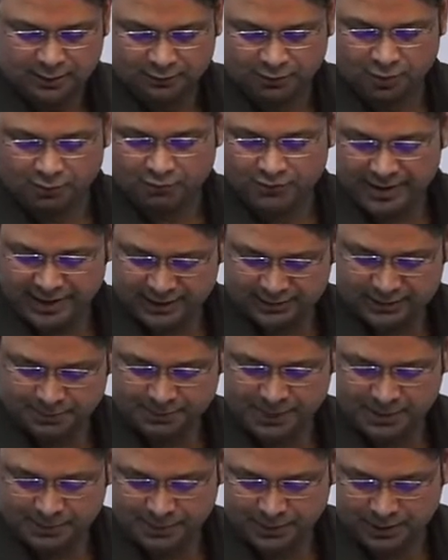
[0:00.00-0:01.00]
from where the
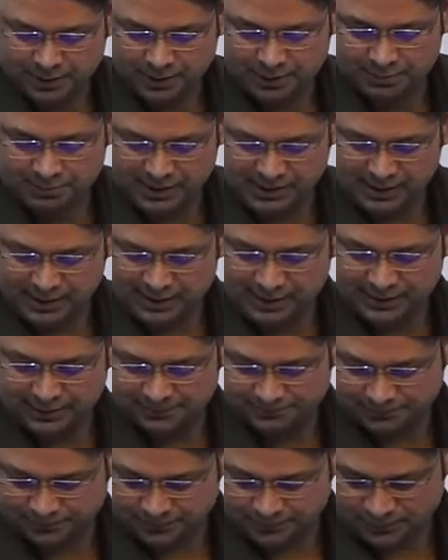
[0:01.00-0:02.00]
paper
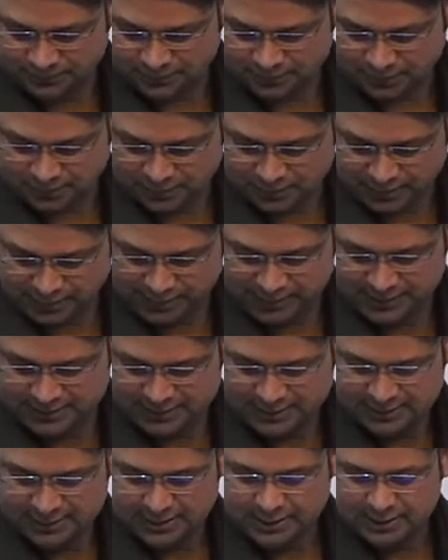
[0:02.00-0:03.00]
mainly
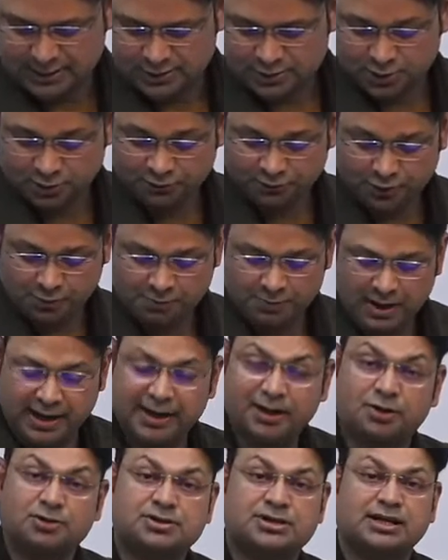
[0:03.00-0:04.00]
is, so from
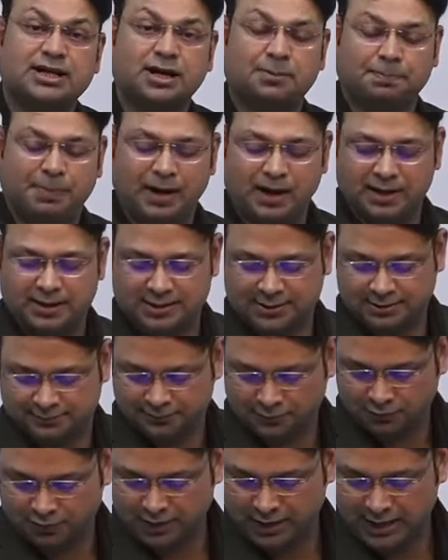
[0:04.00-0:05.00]
biological
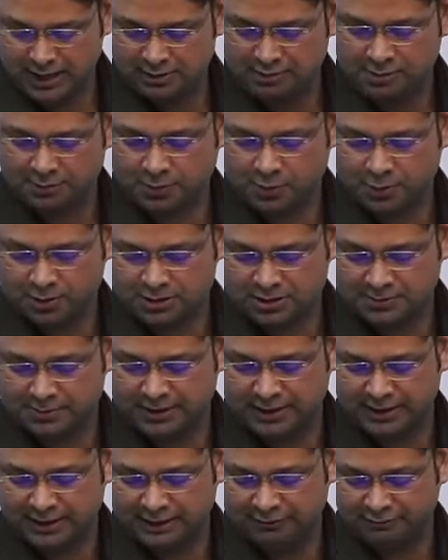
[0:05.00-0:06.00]
part we have
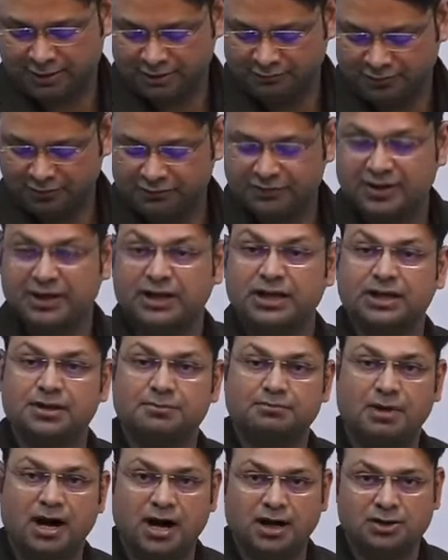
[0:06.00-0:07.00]
approximately
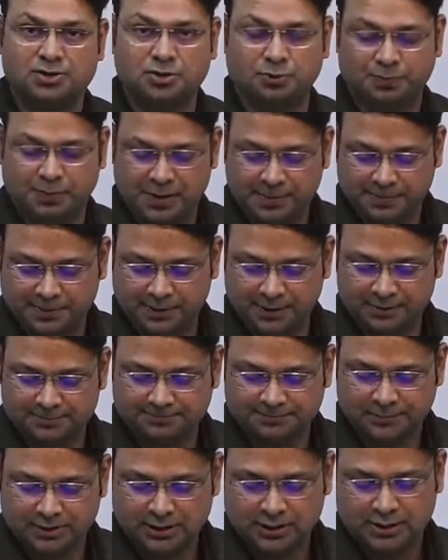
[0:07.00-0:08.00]
150 marks of paper,
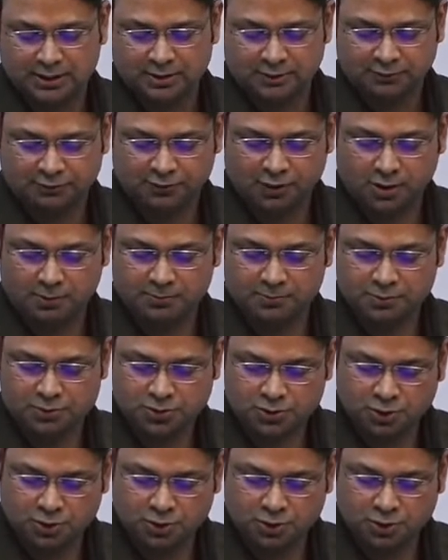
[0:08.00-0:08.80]
from